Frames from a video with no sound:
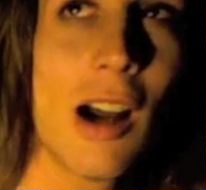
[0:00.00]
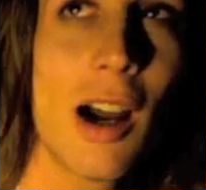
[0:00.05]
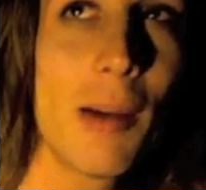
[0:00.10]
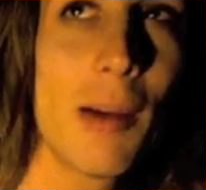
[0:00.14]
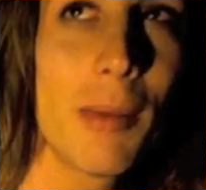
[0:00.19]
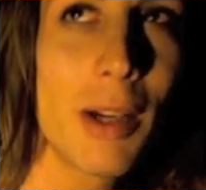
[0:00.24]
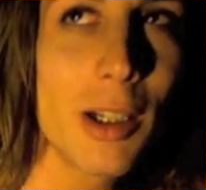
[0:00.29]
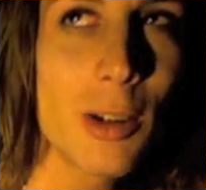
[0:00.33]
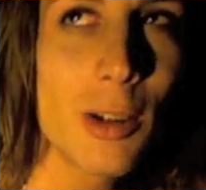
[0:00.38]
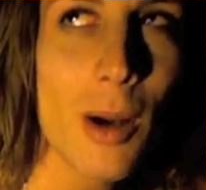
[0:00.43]

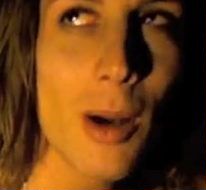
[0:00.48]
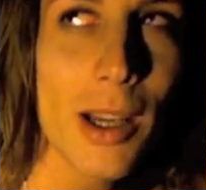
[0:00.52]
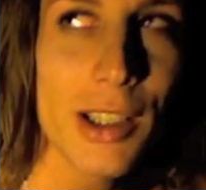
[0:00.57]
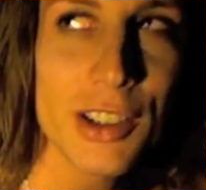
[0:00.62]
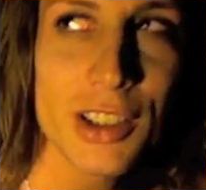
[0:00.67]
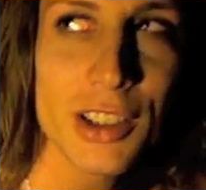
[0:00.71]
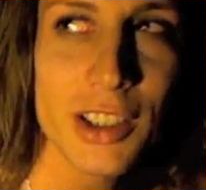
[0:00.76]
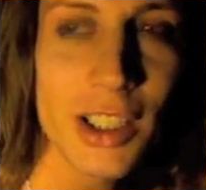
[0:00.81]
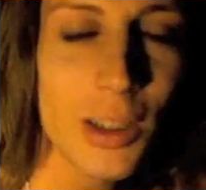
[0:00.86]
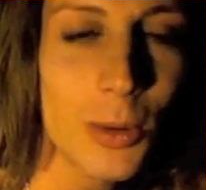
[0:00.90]
not
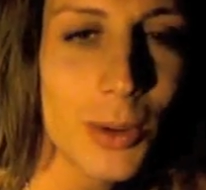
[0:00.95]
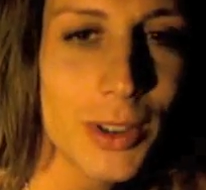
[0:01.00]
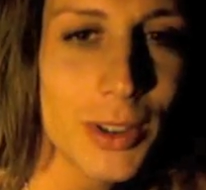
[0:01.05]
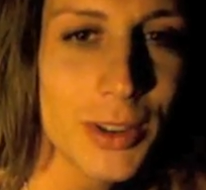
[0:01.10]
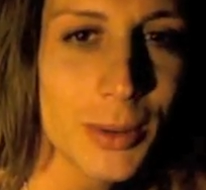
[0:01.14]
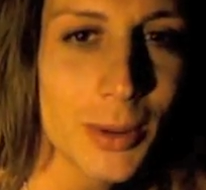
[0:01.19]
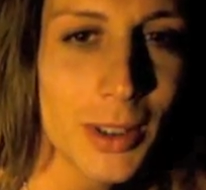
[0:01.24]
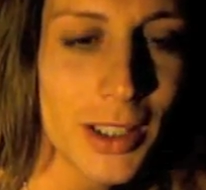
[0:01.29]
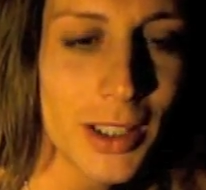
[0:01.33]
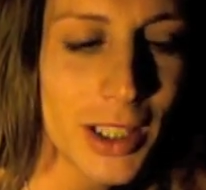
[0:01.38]
questioning
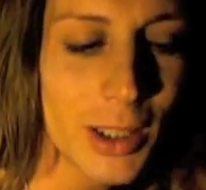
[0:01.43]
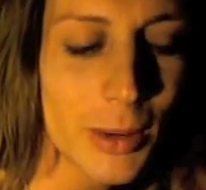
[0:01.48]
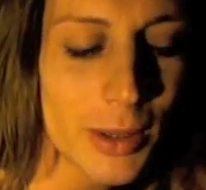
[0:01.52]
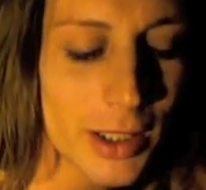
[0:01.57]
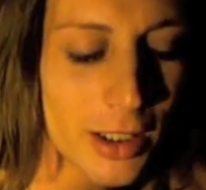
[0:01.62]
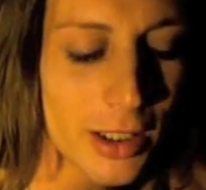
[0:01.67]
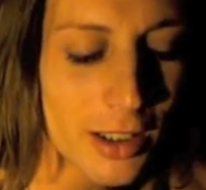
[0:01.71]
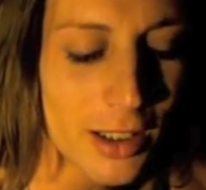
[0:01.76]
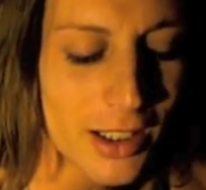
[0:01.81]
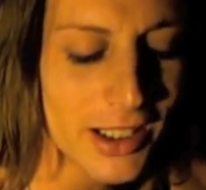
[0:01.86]
what's really
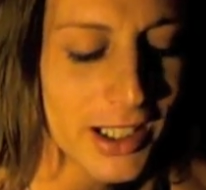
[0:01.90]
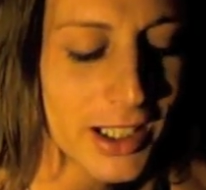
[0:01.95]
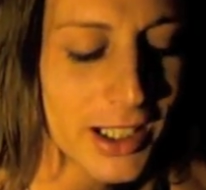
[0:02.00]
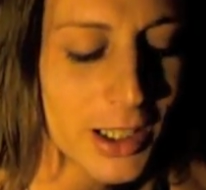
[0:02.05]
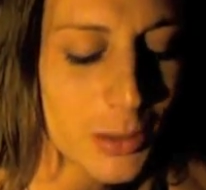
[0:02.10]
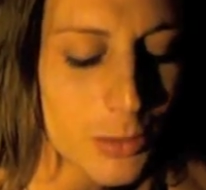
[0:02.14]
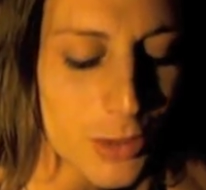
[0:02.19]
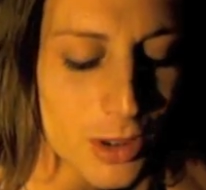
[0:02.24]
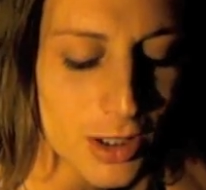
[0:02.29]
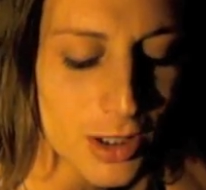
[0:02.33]
going on
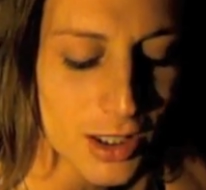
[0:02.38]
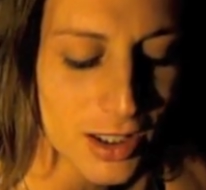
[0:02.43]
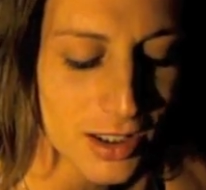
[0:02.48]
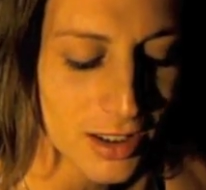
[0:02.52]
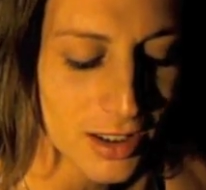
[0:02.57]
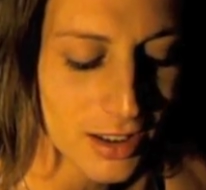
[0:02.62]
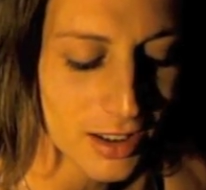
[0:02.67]
anymore.